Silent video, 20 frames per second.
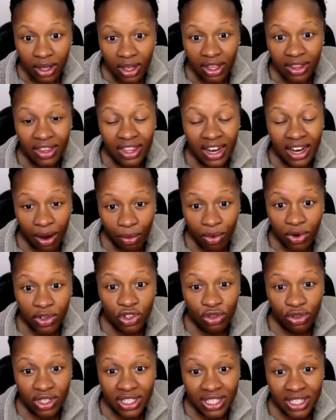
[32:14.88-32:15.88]
And then I
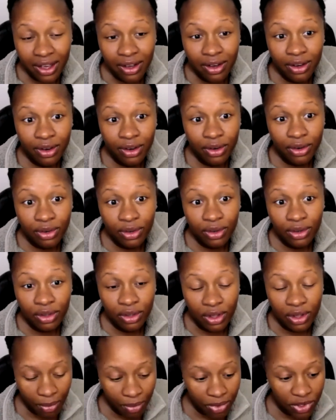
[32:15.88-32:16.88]
want you to
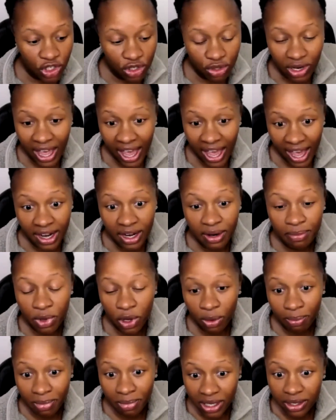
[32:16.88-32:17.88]
add up
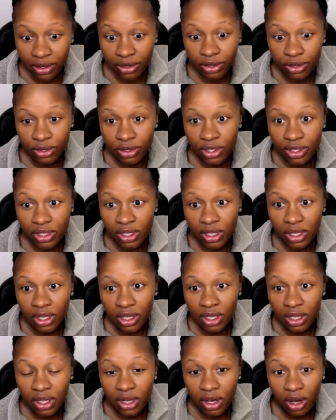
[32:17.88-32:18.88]
your bills
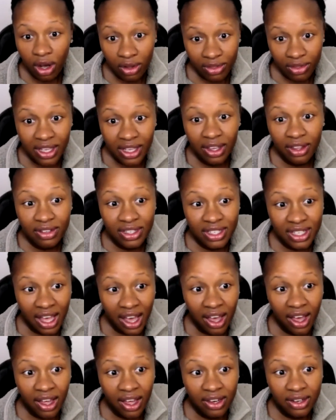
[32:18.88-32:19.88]
on the other
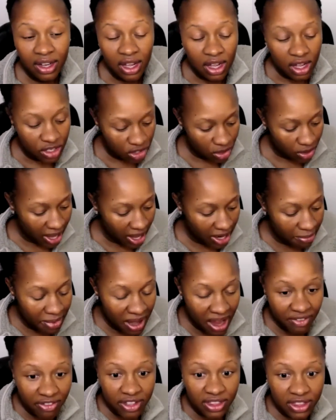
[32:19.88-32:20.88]
side. So add up
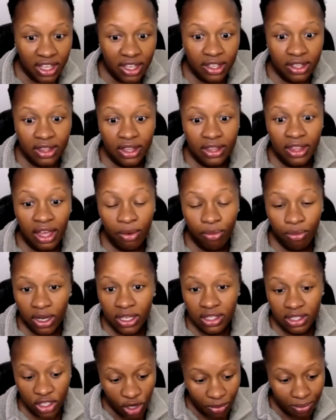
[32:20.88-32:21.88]
everything that
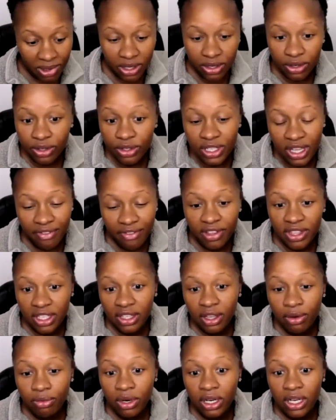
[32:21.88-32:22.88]
runs, your bills, everything
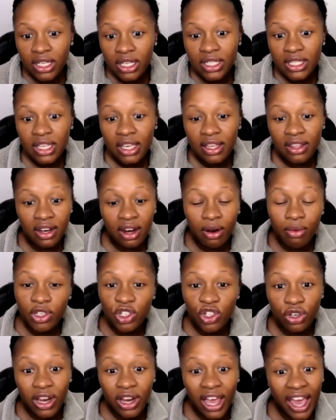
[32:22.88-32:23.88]
that runs. And then I
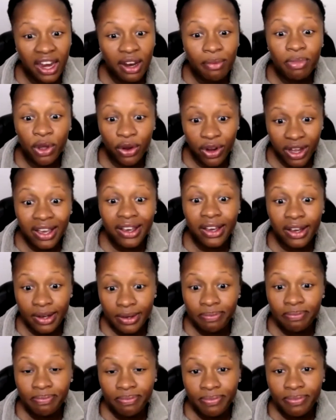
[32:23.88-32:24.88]
want you to add up your
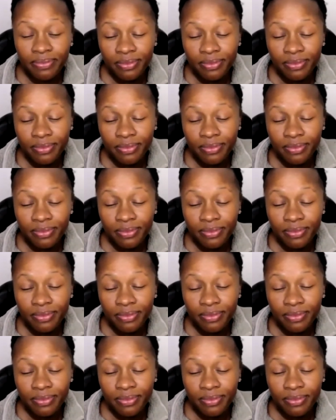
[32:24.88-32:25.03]
income.